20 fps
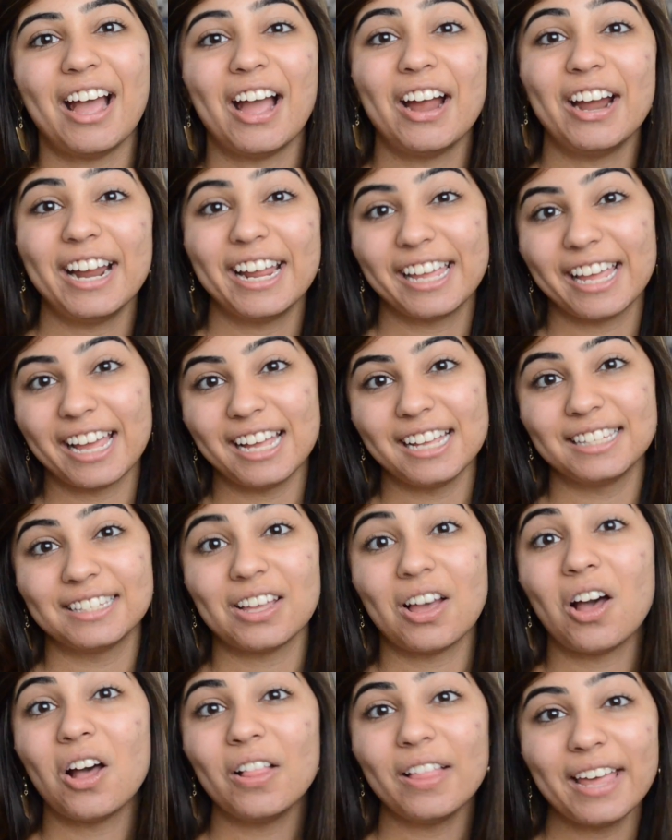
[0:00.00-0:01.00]
Alright
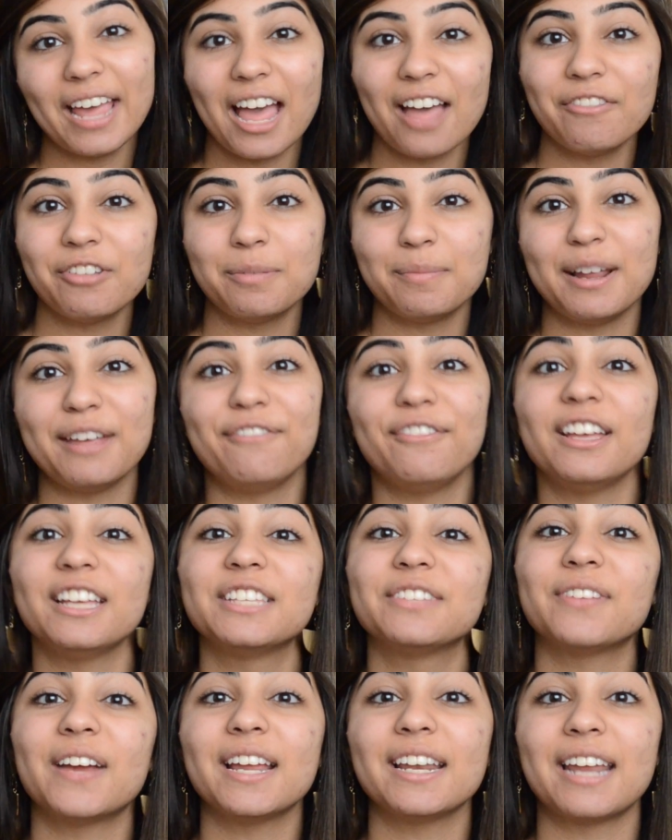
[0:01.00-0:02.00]
guys, all I have on my
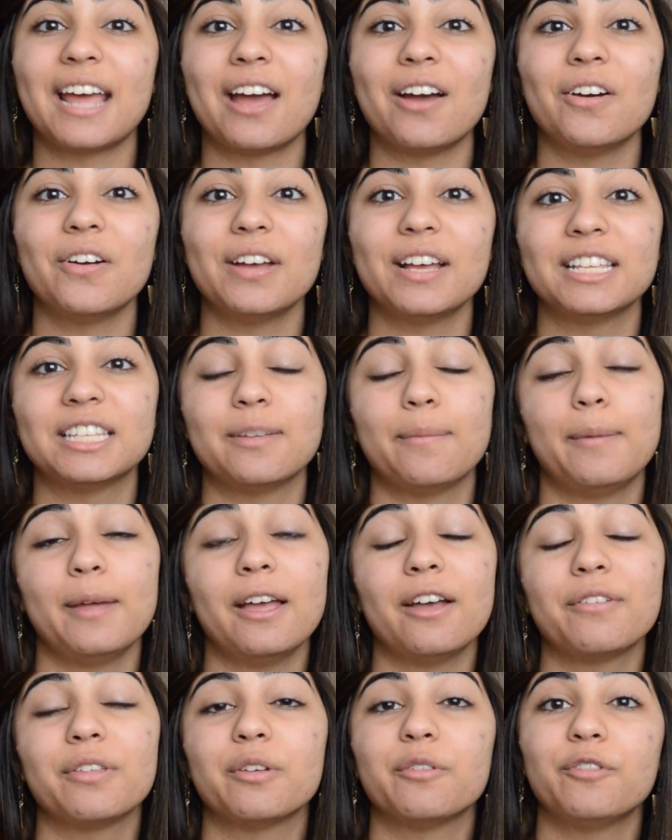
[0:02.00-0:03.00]
face right now is a bit
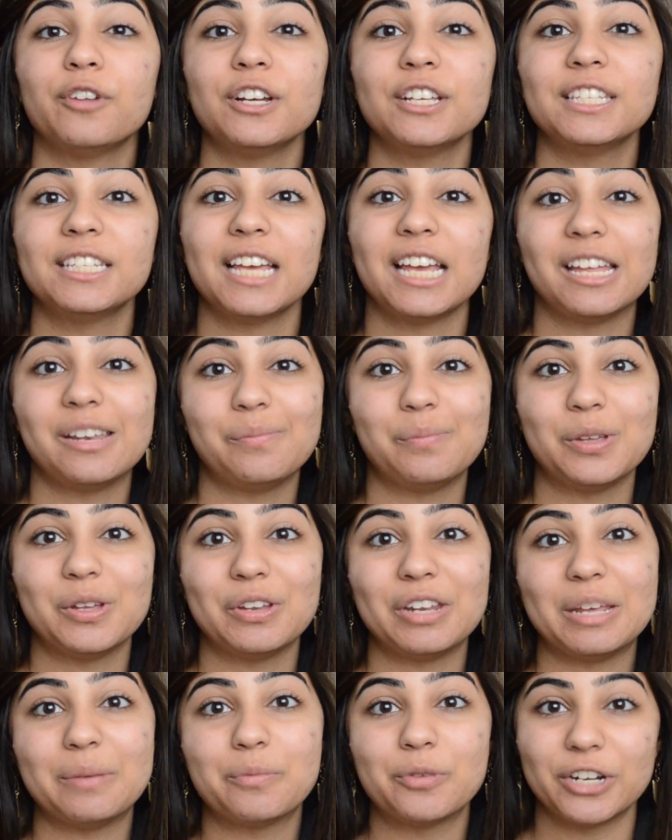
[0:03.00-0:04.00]
of the First Aid
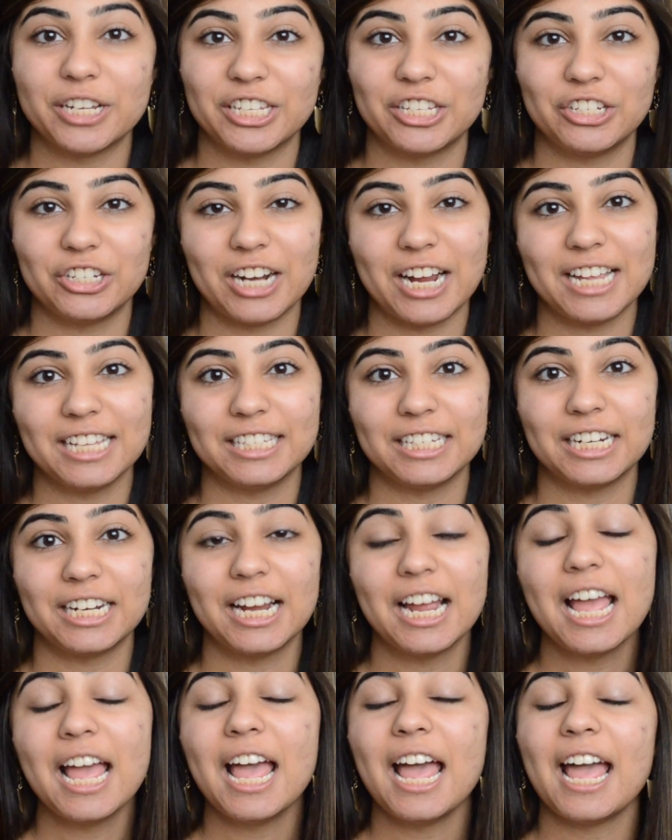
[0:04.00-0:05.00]
Beauty
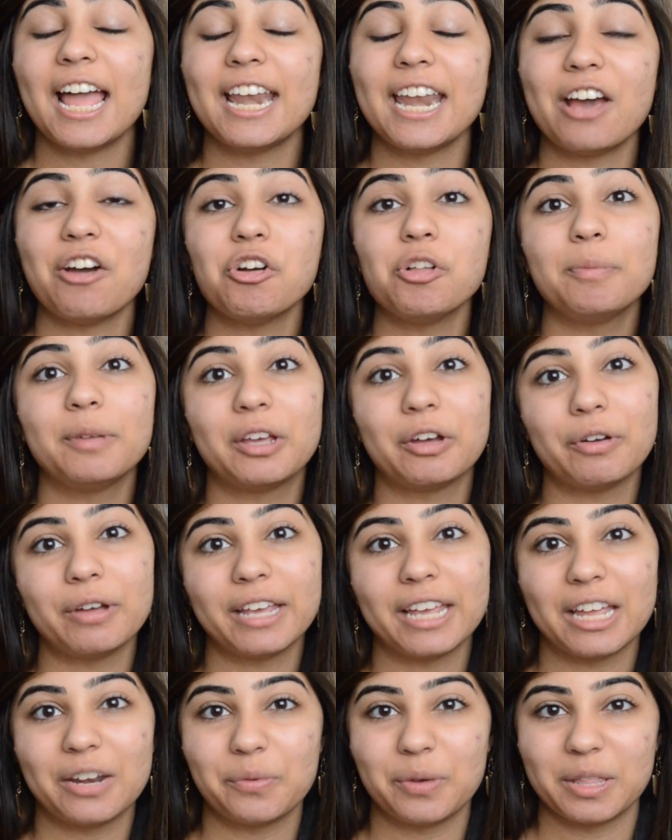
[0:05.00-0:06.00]
Moisturizer, and now I'll be
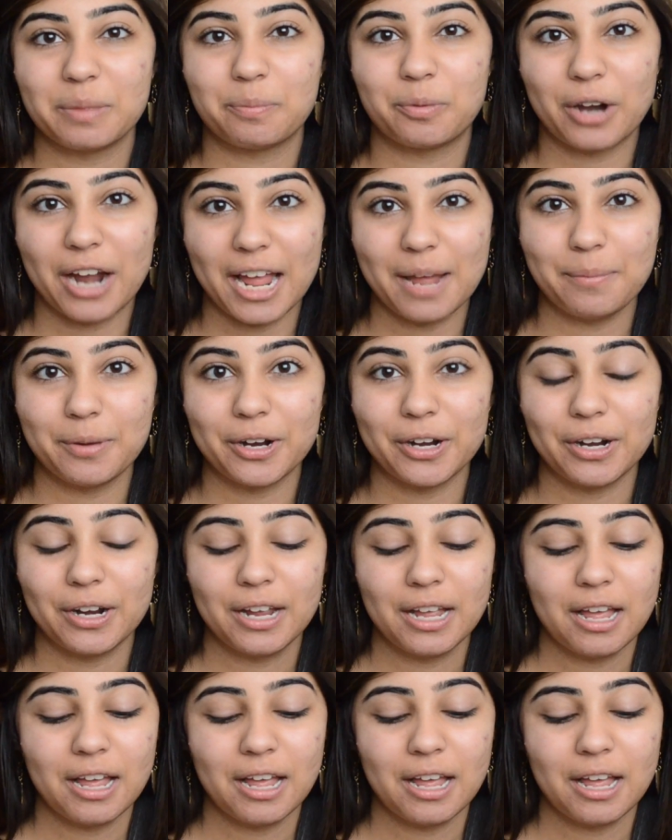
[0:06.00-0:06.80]
going in with primer.